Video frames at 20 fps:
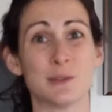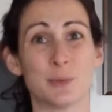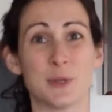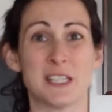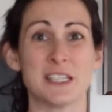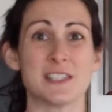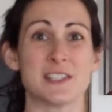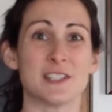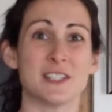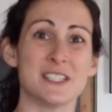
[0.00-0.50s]

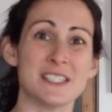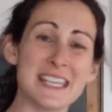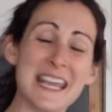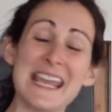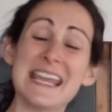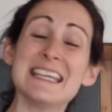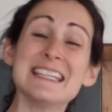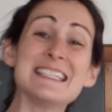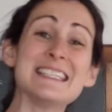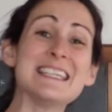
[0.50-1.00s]
Windsor's
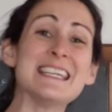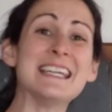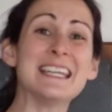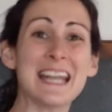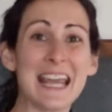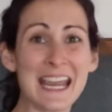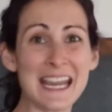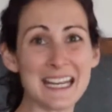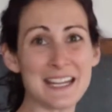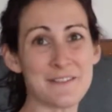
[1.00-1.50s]

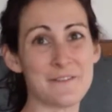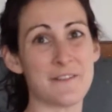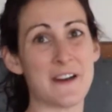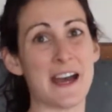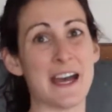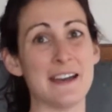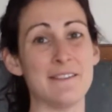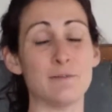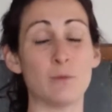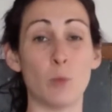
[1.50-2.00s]

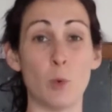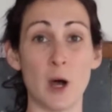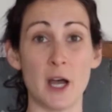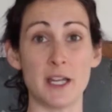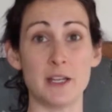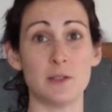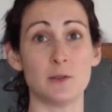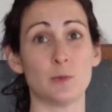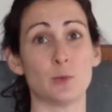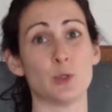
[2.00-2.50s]
1885
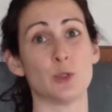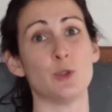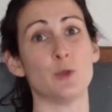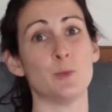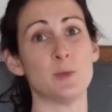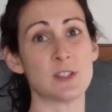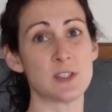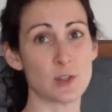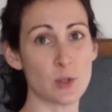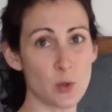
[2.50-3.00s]
one-room
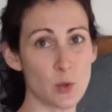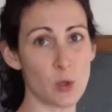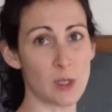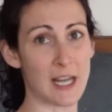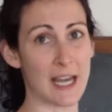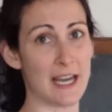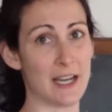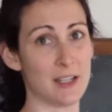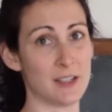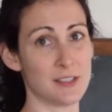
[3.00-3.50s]

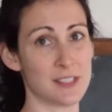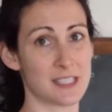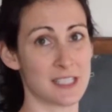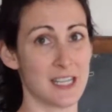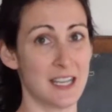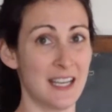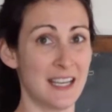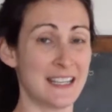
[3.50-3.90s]
schoolhouse.